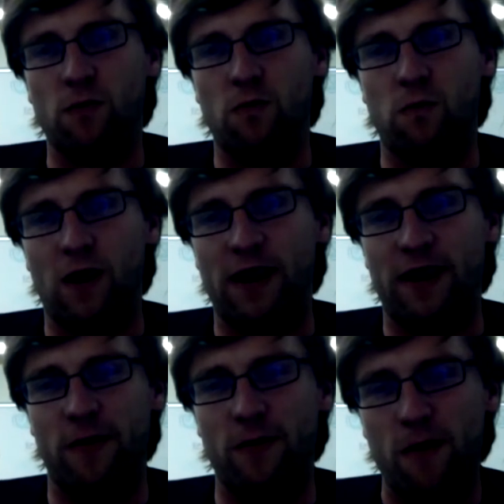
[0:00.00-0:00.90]
where
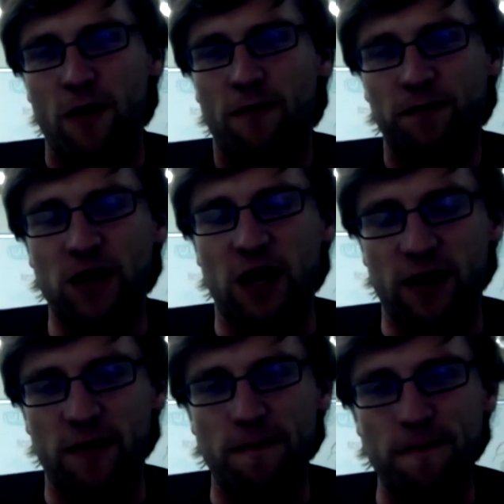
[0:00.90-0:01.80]

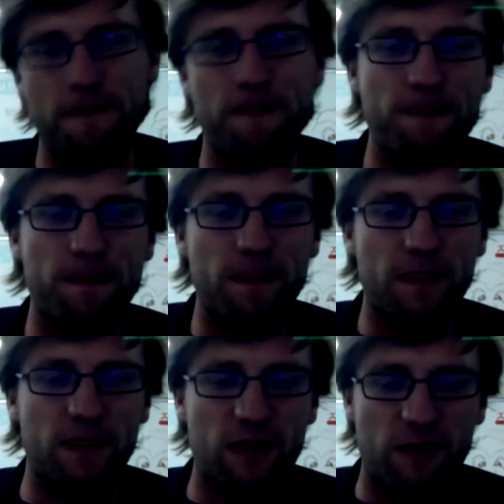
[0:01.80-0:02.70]
the
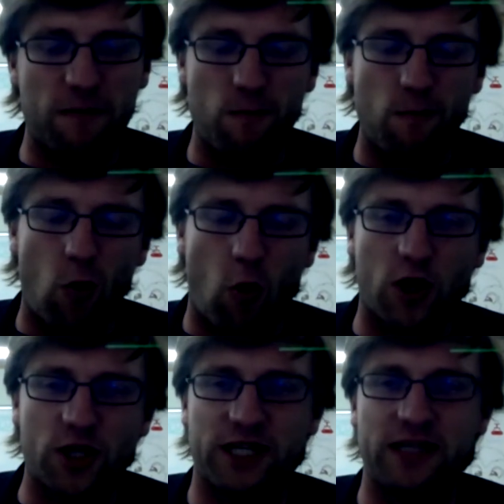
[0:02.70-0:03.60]

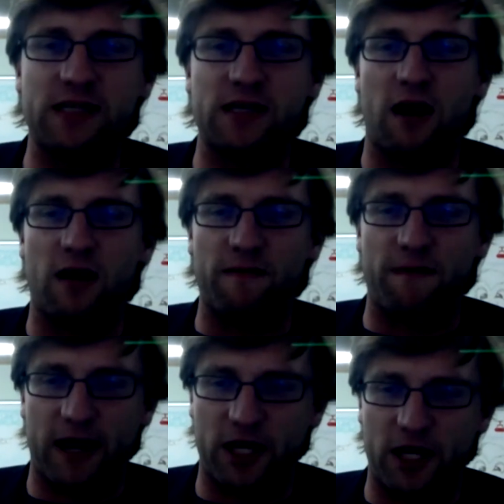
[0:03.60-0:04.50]
origins of
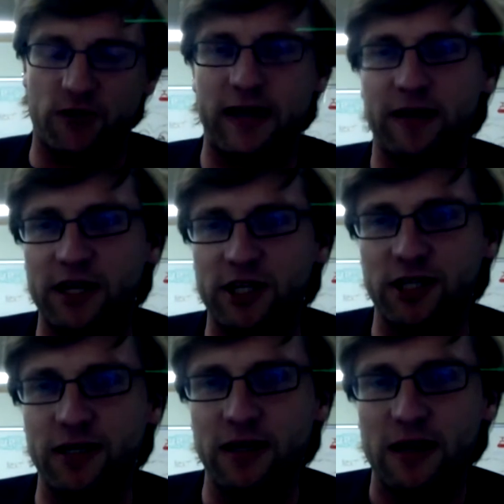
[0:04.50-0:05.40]
financial
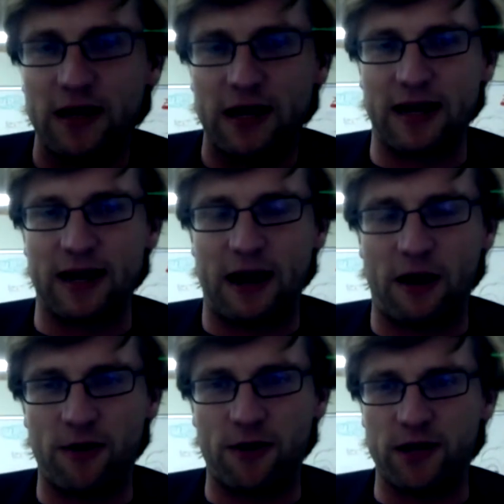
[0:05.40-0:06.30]
regulation and kind of how
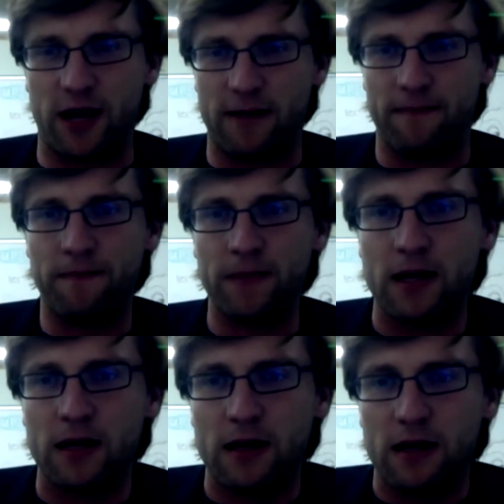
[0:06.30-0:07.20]
they're done.
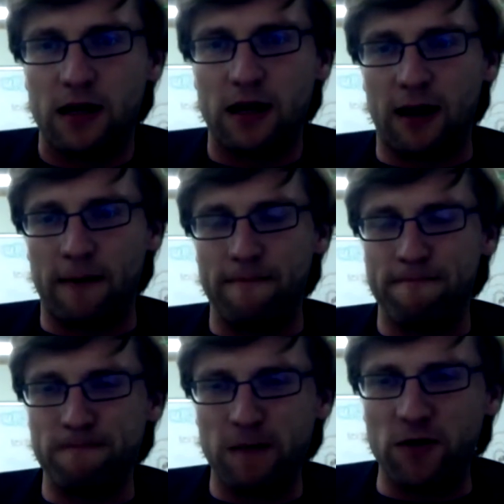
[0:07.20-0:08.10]

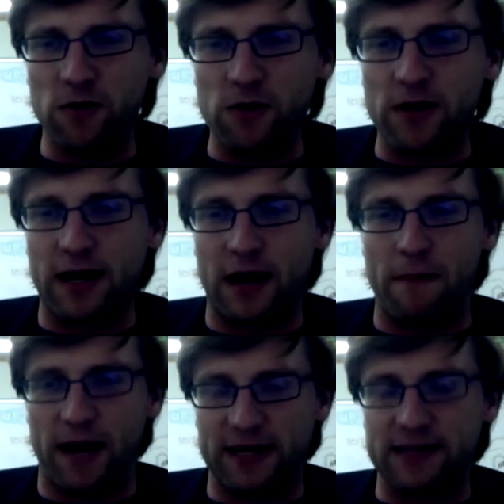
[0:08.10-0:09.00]
If you look at how
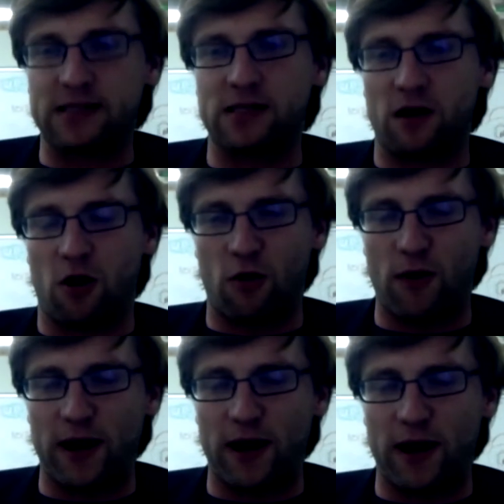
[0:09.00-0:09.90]
banks are
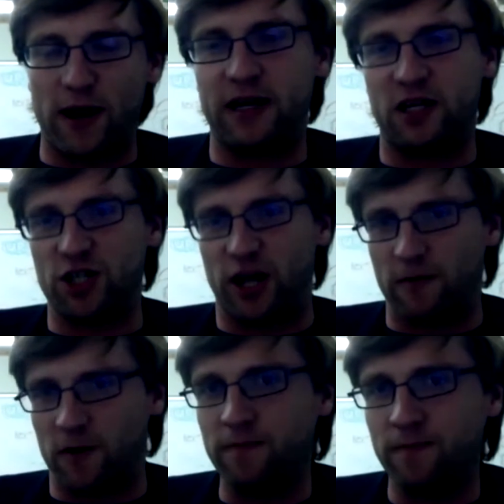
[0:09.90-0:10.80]
regulated in
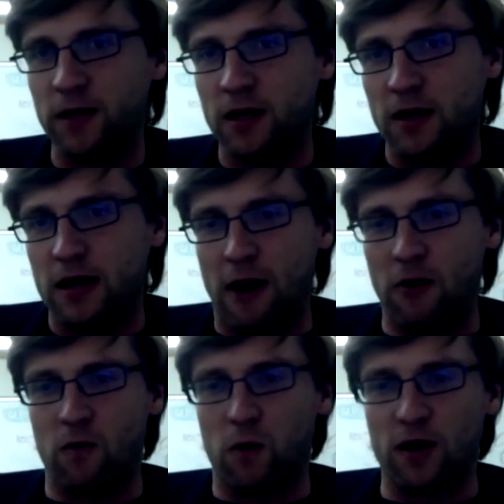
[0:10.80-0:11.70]
general, how it
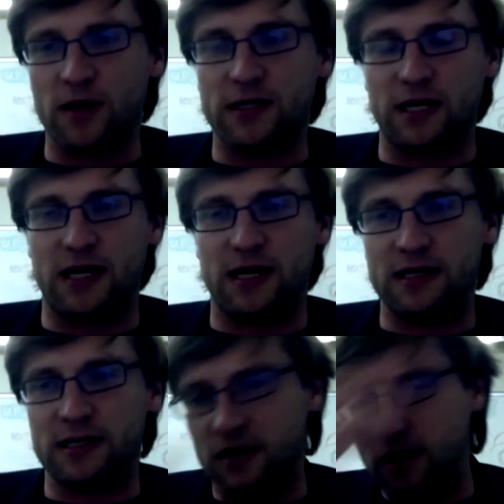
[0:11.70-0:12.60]
works is